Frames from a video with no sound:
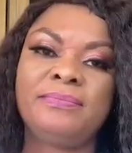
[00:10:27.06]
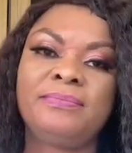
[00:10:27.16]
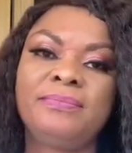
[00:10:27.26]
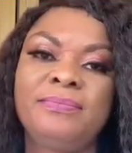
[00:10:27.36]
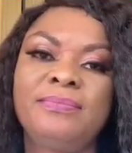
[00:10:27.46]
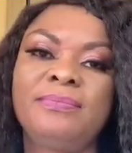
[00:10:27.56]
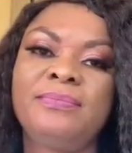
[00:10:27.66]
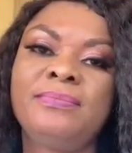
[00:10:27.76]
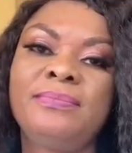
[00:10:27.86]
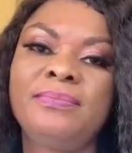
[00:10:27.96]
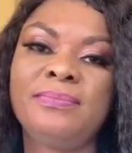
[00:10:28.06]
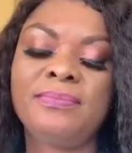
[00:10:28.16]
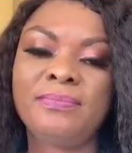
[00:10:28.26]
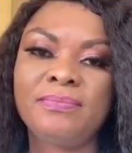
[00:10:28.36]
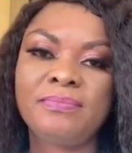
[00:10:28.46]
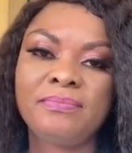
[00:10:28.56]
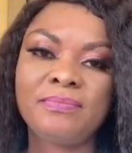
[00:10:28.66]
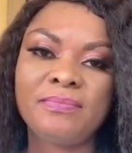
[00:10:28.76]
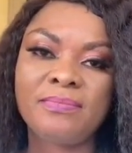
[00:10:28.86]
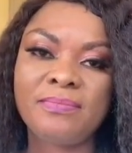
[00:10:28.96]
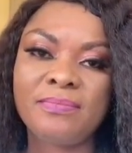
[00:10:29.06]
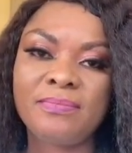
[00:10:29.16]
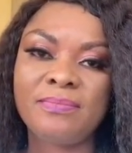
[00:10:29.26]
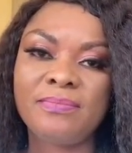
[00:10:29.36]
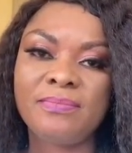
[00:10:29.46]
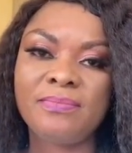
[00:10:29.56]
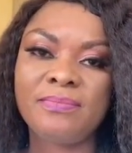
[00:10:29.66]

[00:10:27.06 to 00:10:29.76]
No one is speaking in this clip.